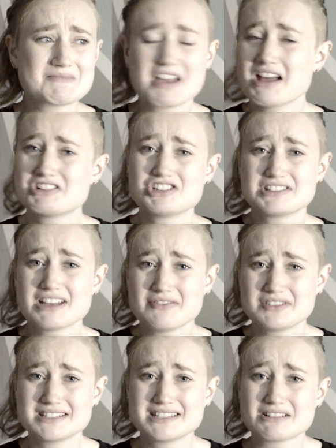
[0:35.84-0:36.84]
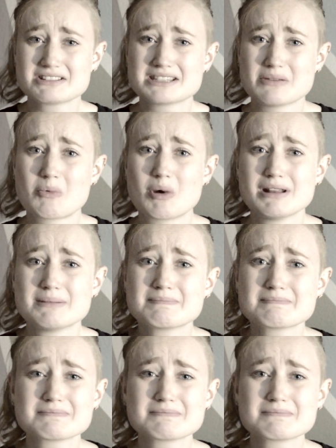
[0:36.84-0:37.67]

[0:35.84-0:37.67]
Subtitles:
I just have to tell someone.